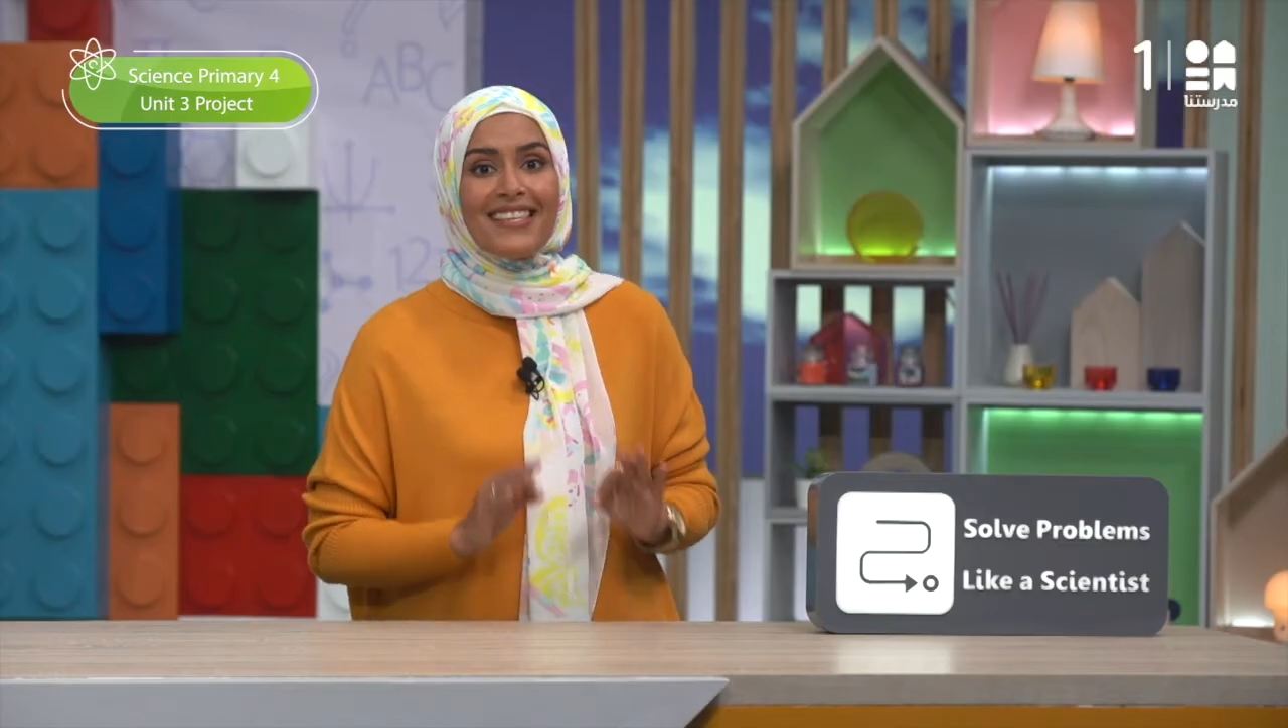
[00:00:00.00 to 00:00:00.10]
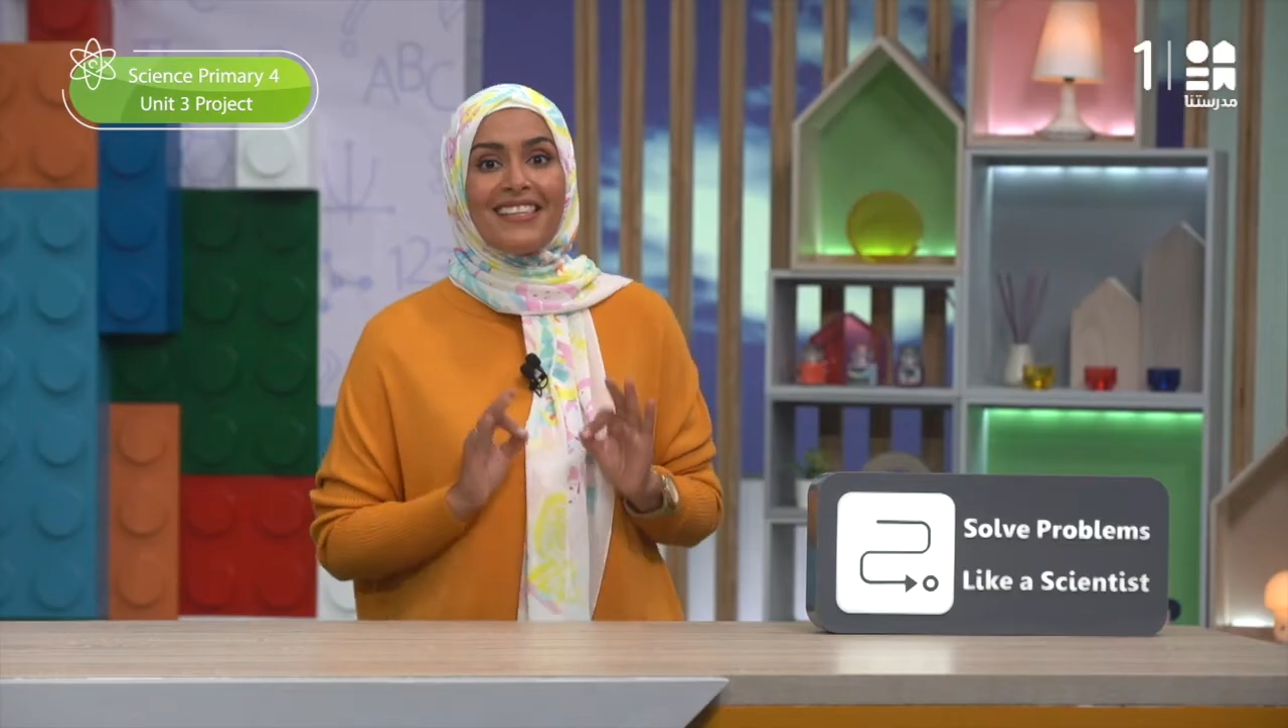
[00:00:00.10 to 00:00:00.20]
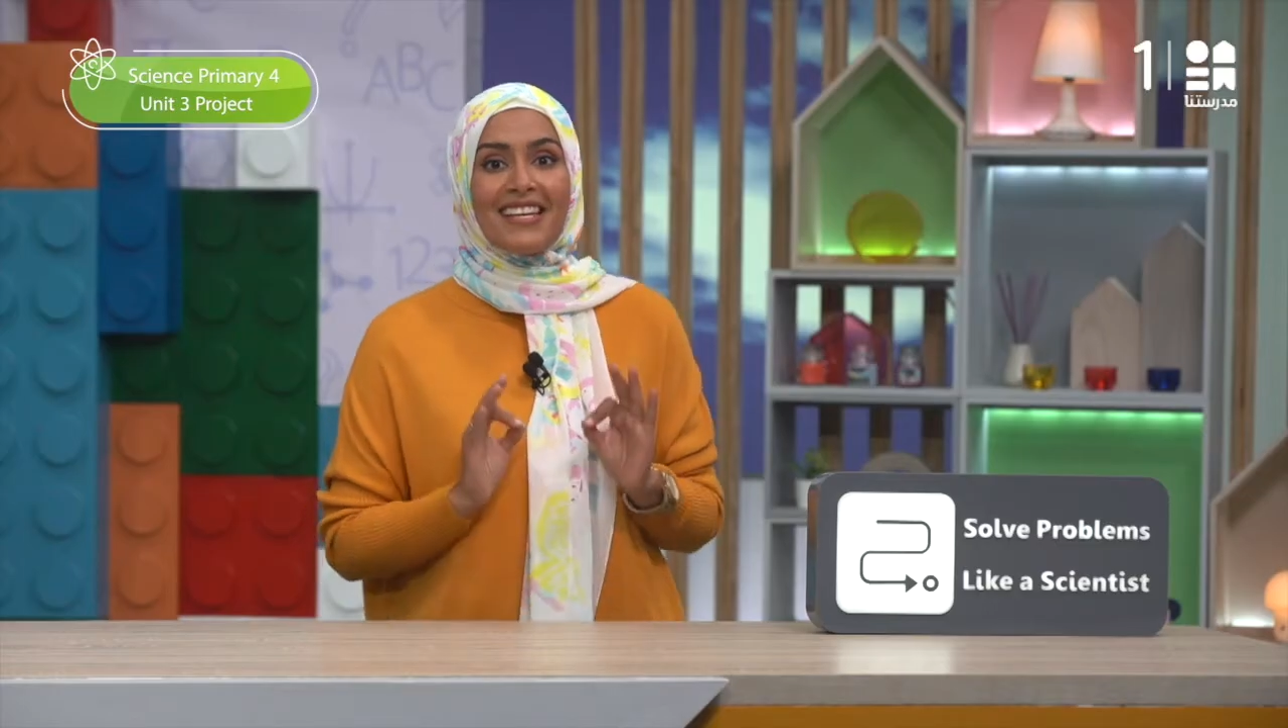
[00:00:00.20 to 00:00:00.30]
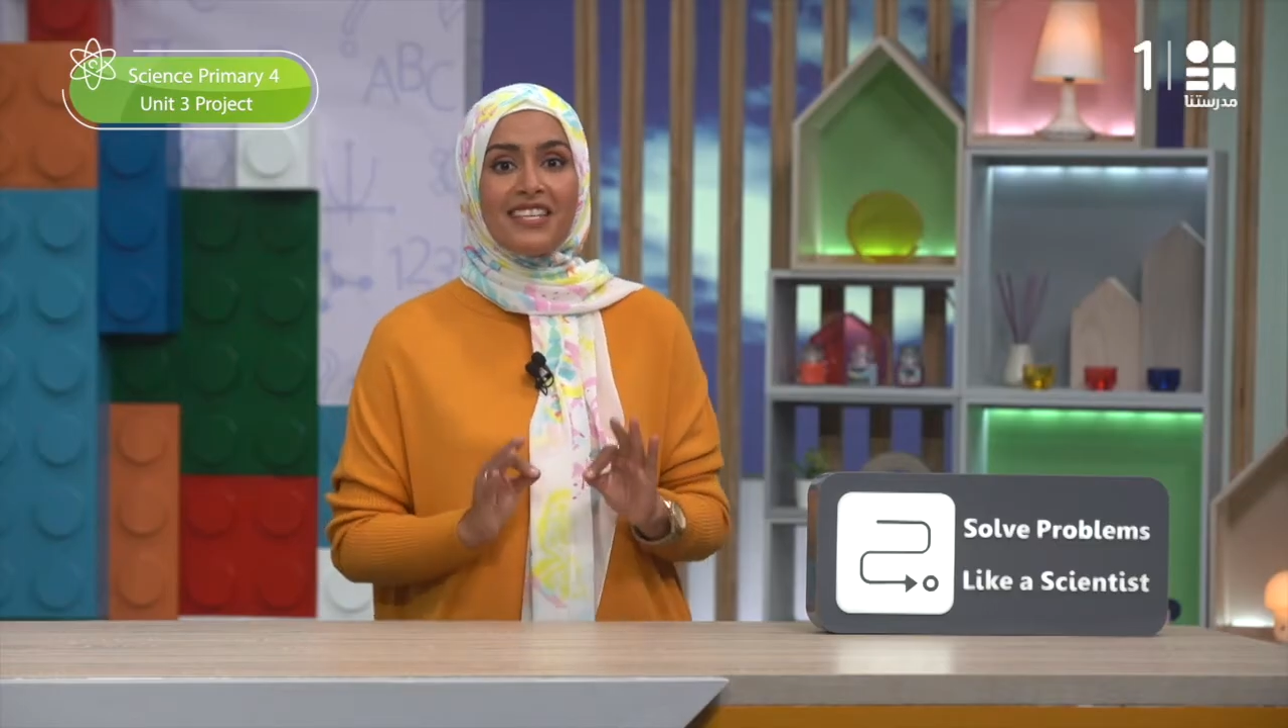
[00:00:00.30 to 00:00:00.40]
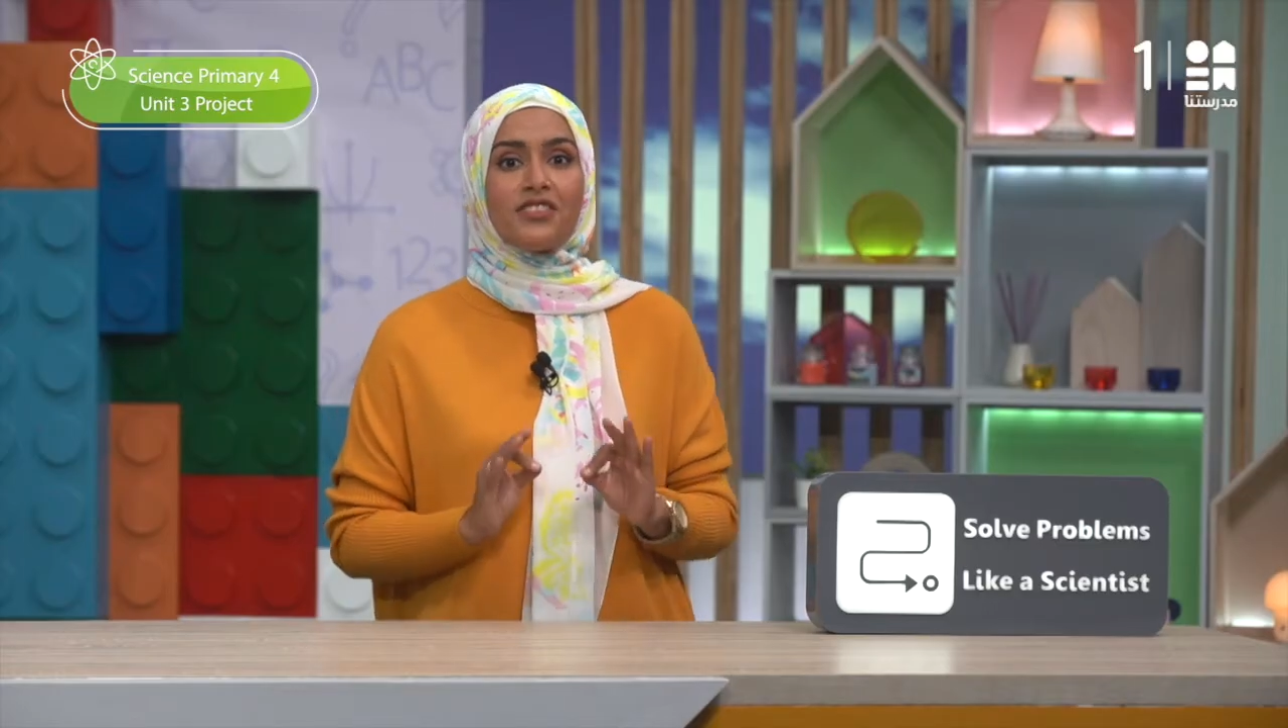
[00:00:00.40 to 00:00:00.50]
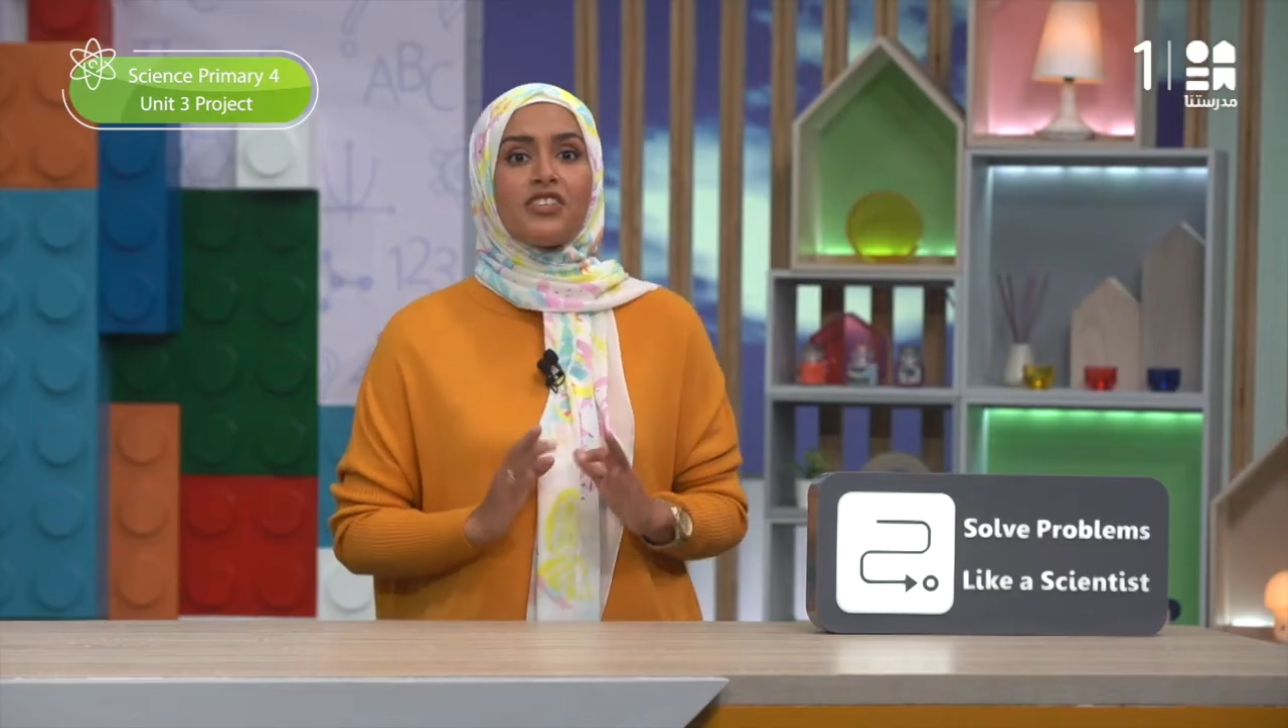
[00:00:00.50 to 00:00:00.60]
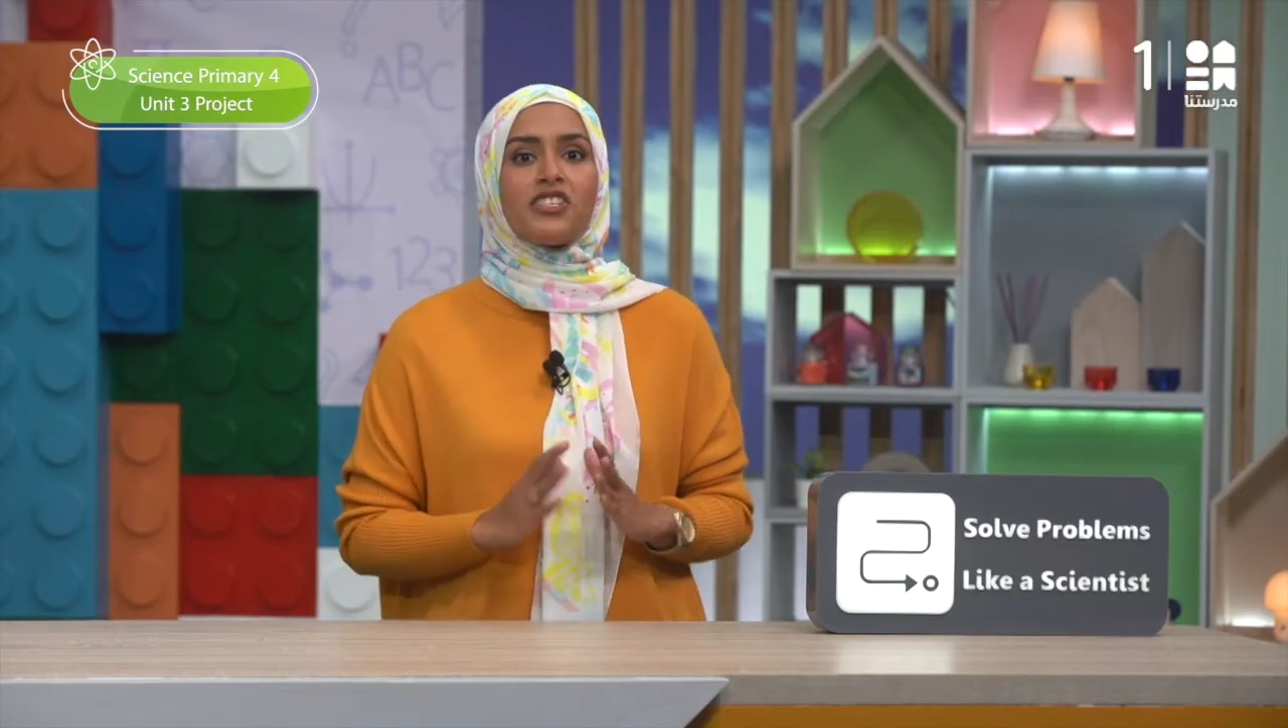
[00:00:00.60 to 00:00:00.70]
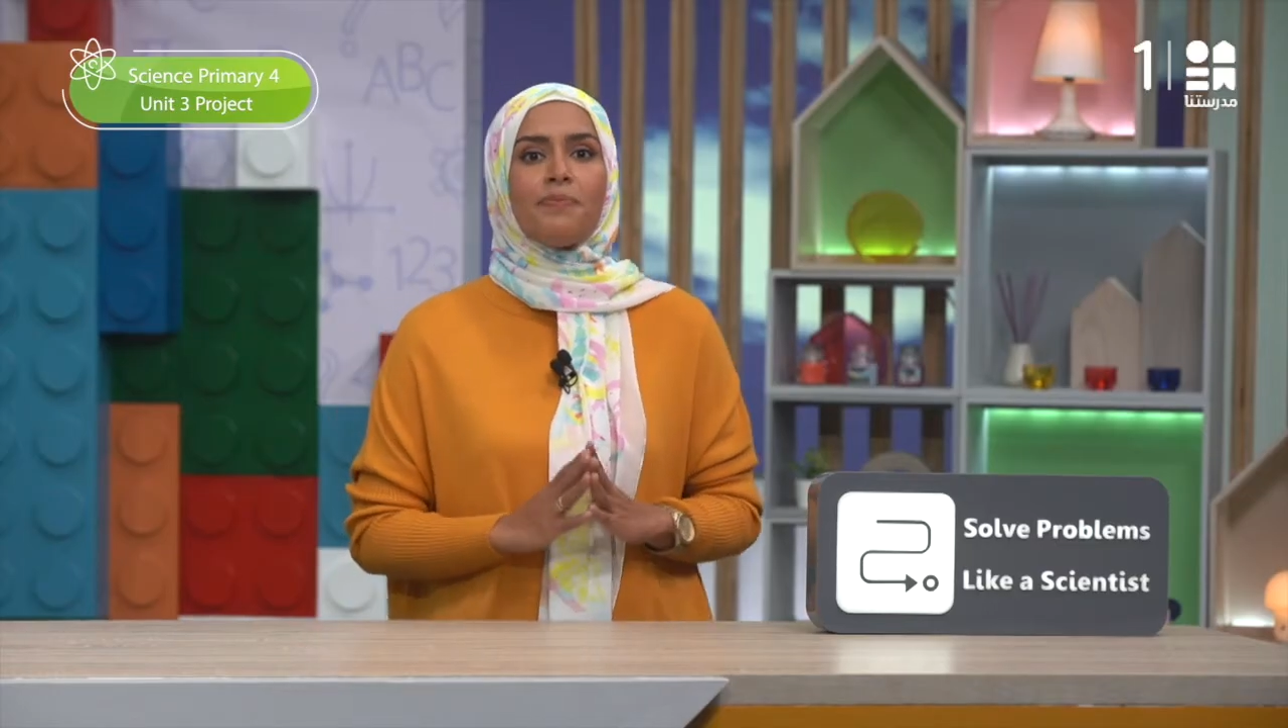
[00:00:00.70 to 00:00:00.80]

the research